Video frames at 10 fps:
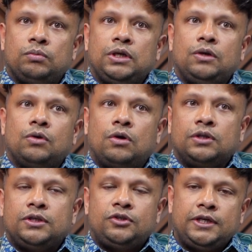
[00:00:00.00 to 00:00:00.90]
Meaning
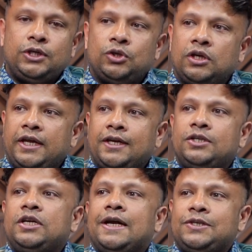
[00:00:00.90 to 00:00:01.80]
all the traditional
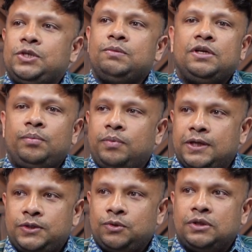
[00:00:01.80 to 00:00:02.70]
energy has to be
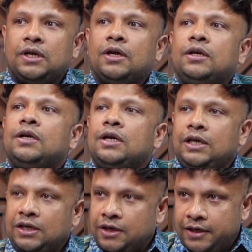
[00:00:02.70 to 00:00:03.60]
replaced with the
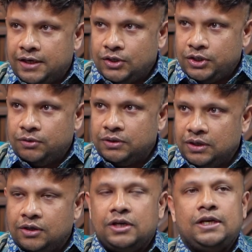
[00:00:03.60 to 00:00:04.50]
cleaner energy or the
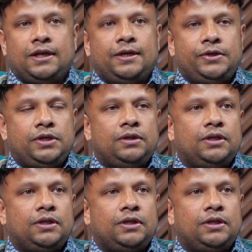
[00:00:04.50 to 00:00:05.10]
green energy.